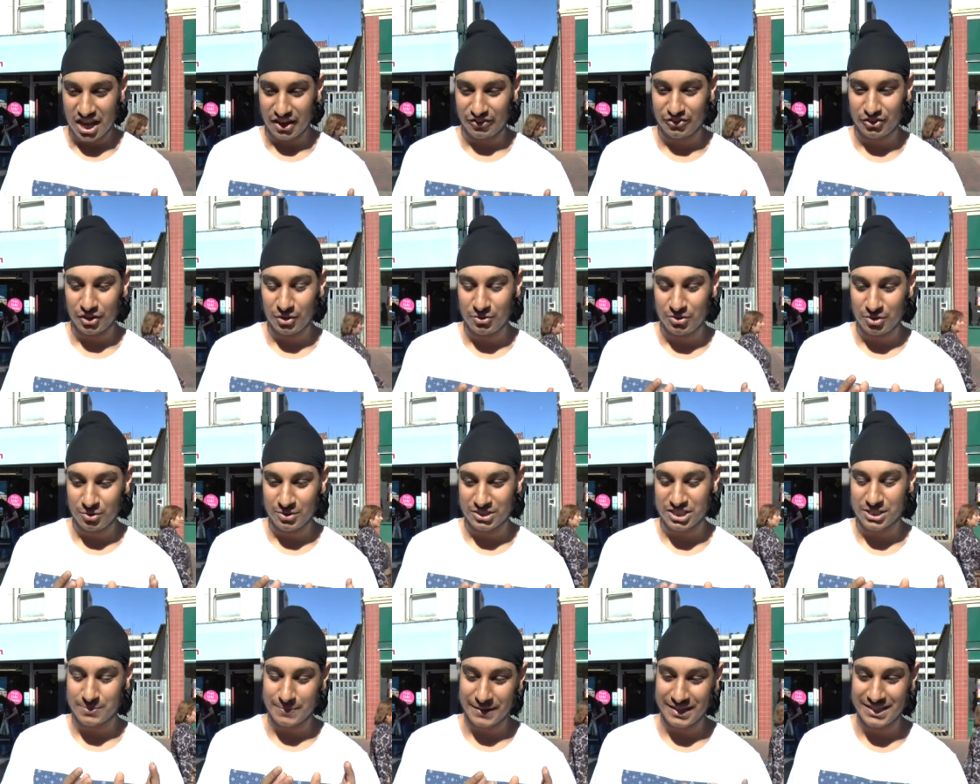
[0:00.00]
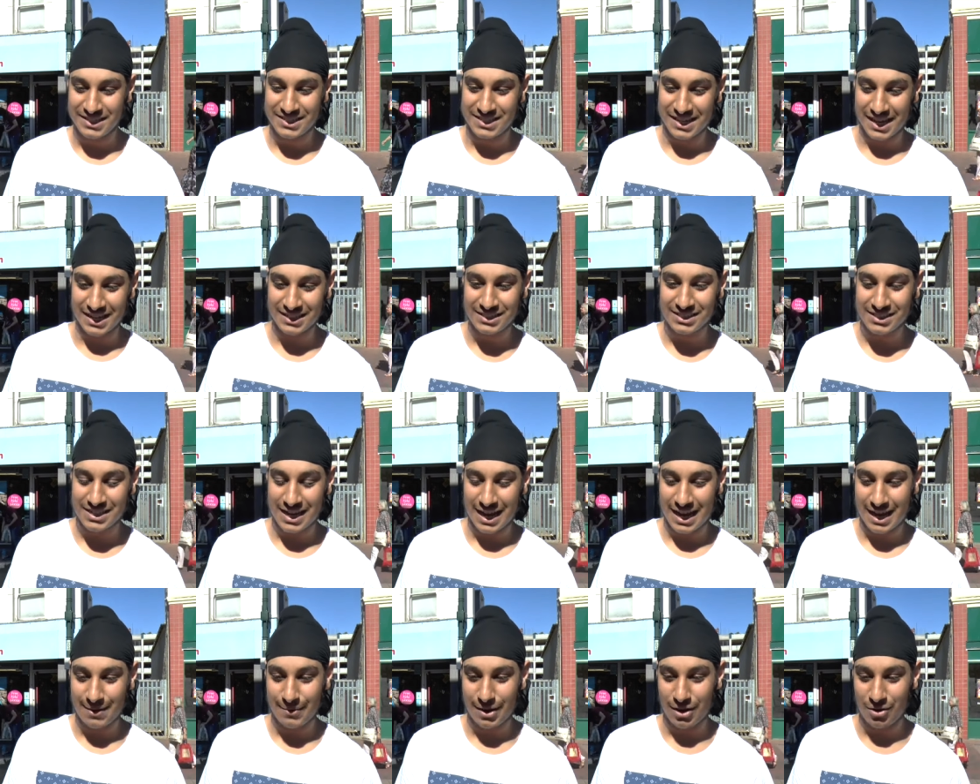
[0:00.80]
If you do a speed
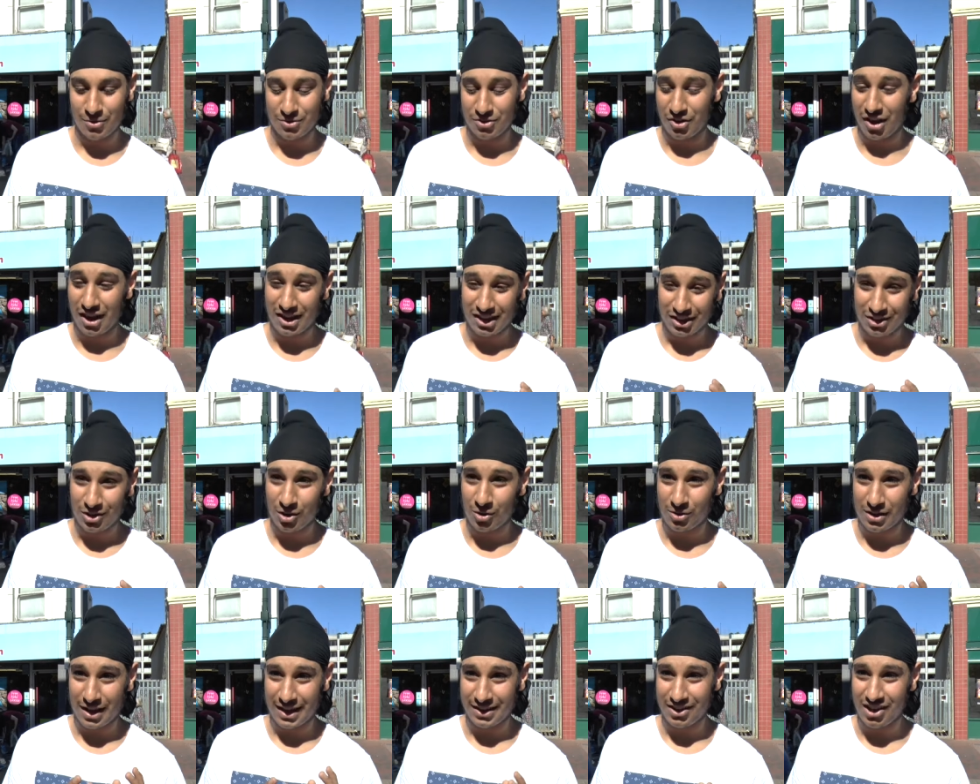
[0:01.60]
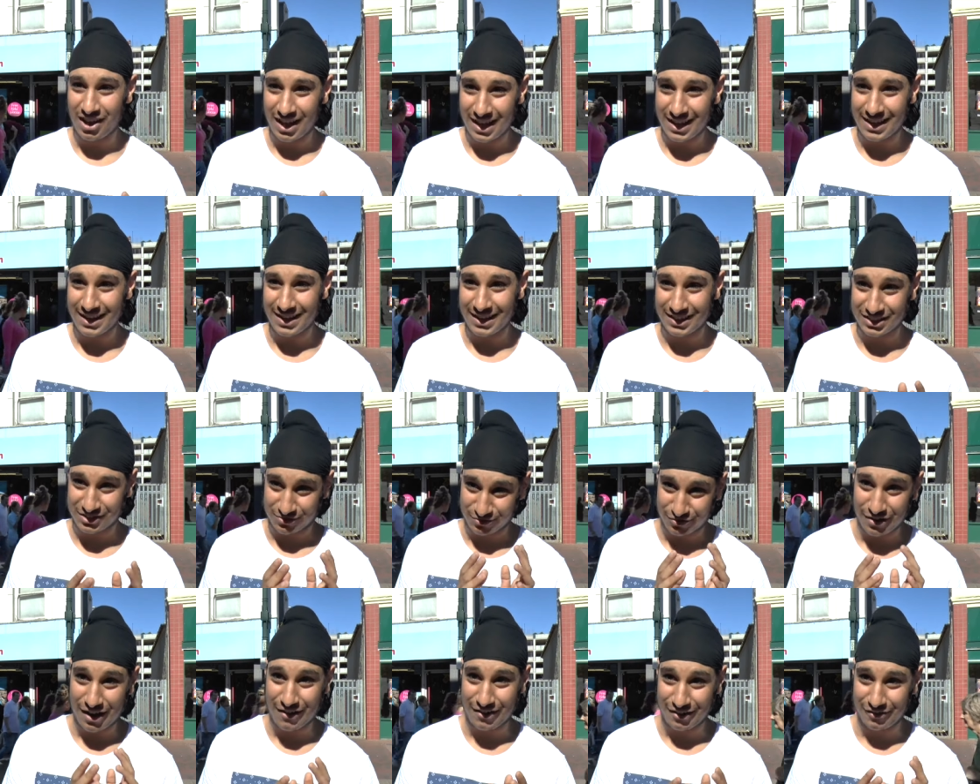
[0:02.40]
test at about 9 o'clock at night,
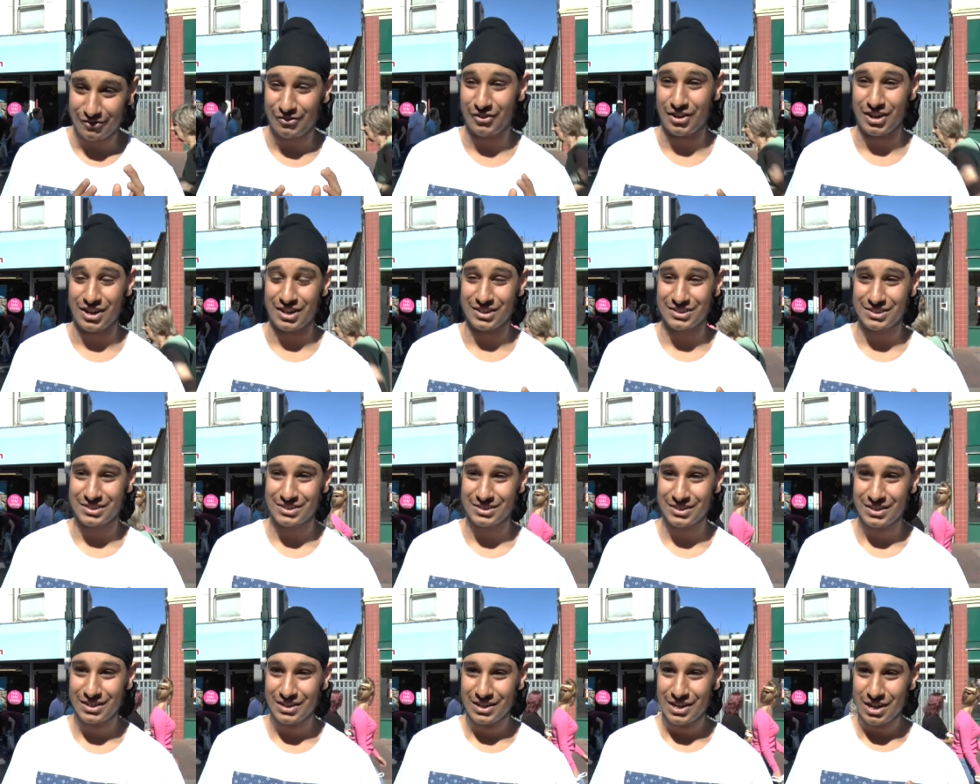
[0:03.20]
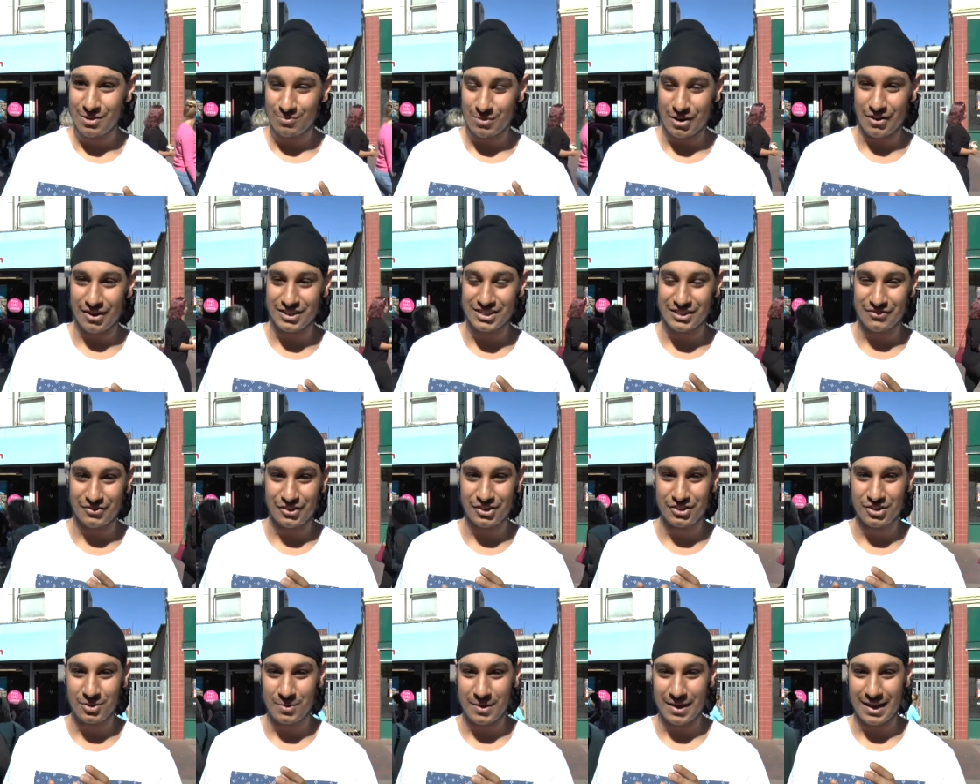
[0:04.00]
it's very fast. Whereas
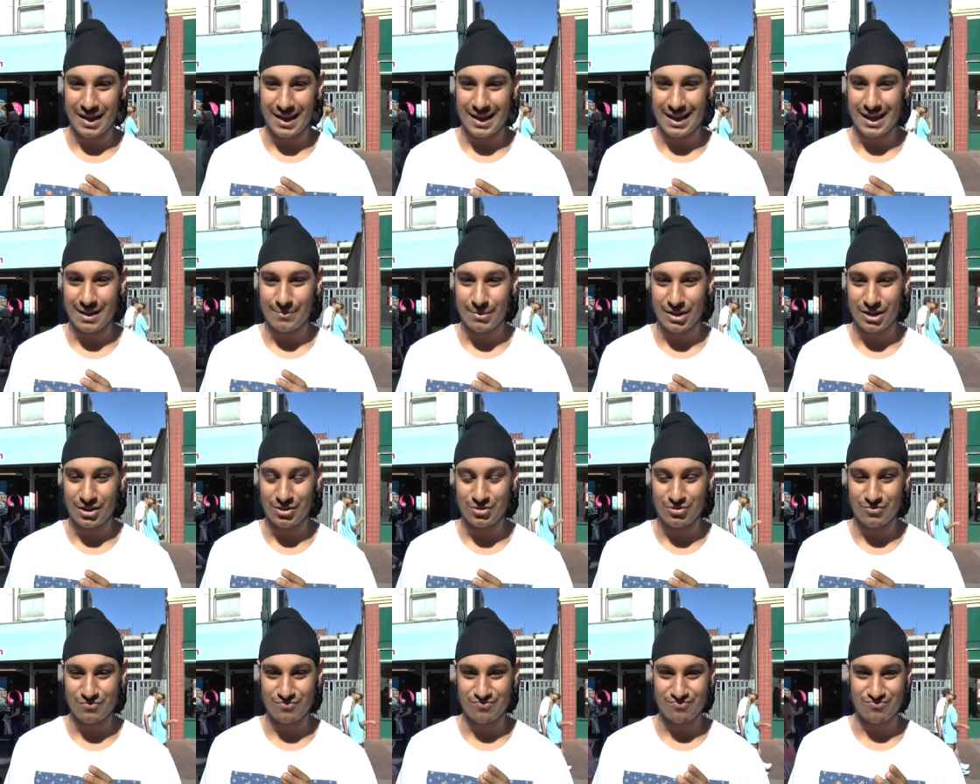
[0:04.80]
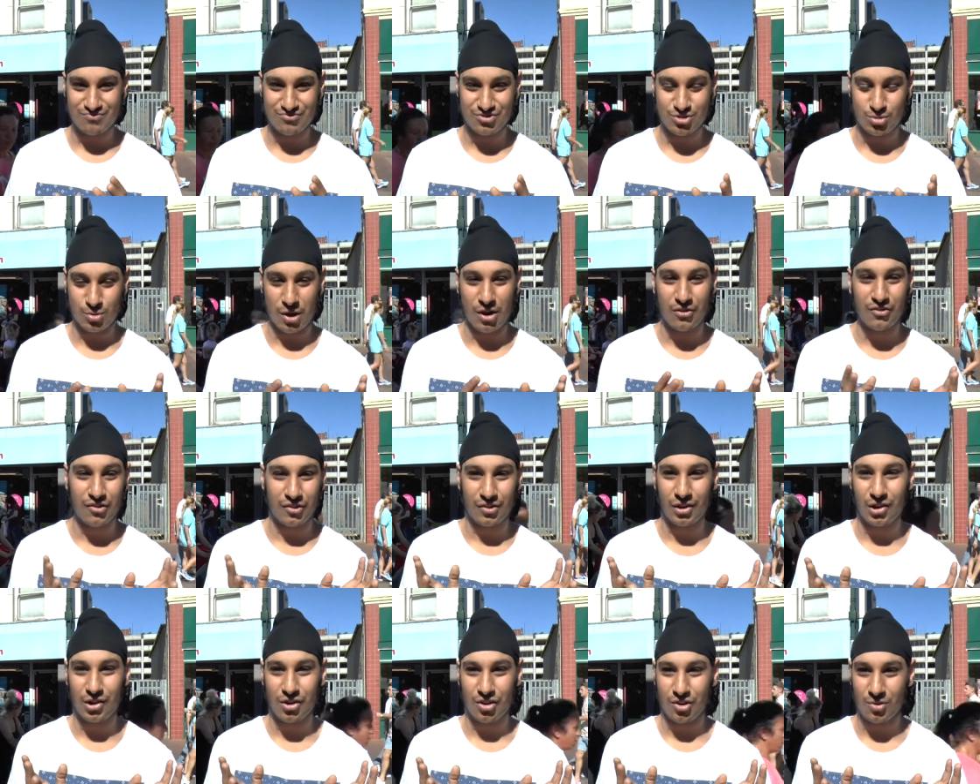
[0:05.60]
if you do it at about 12
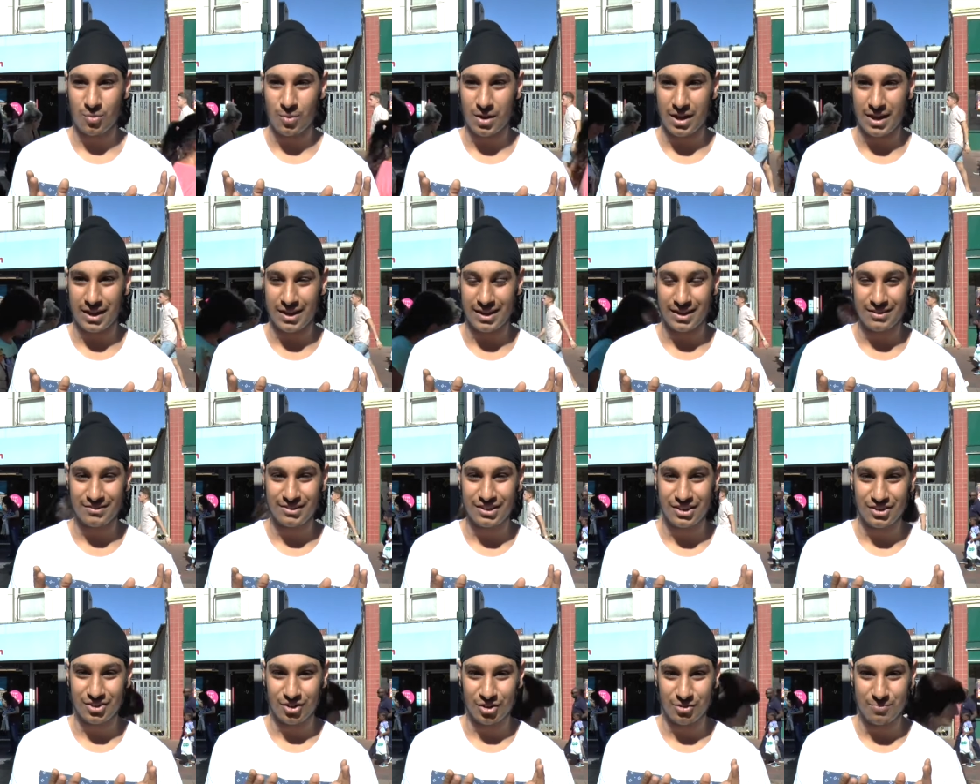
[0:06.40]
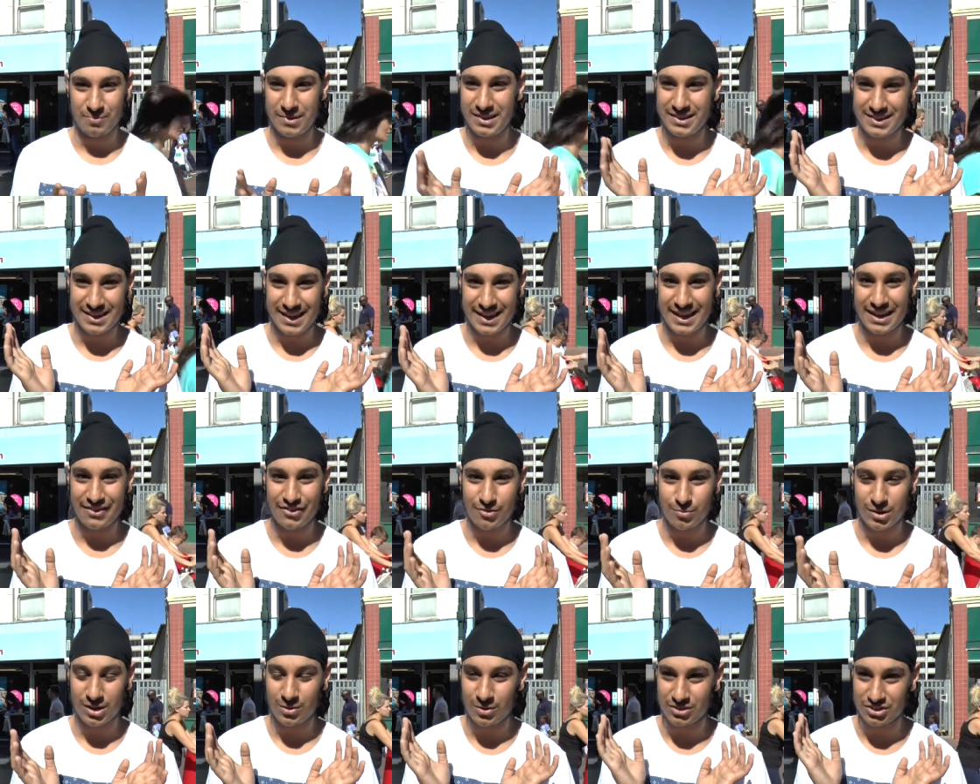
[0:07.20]
o'clock where you know midday
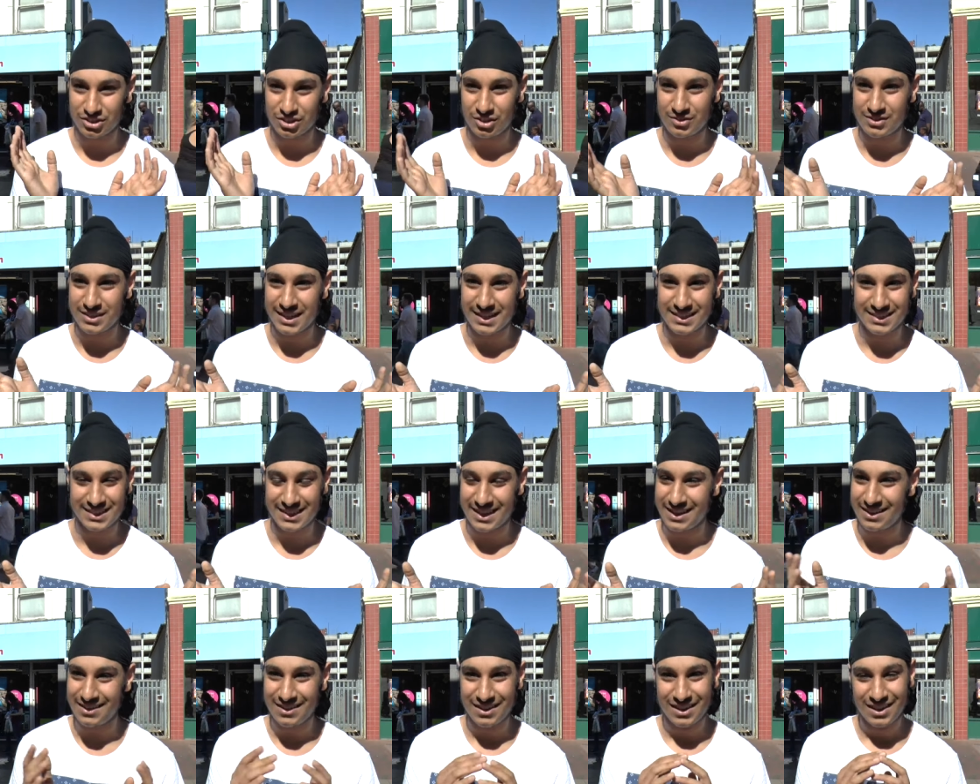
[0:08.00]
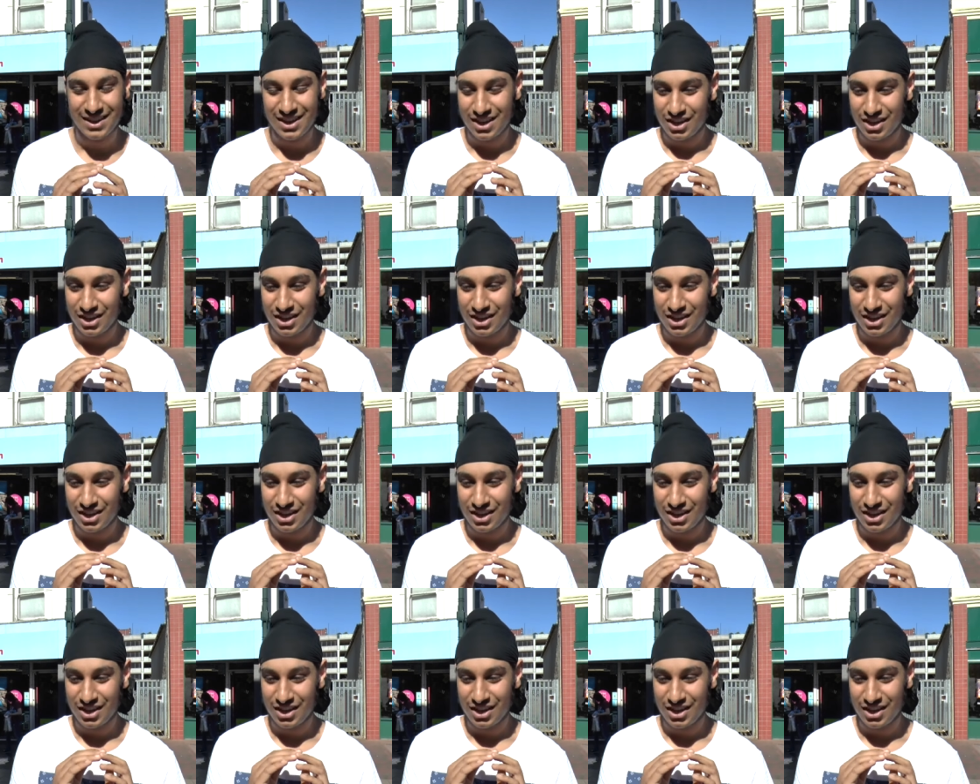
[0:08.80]
everybody wants to use the internet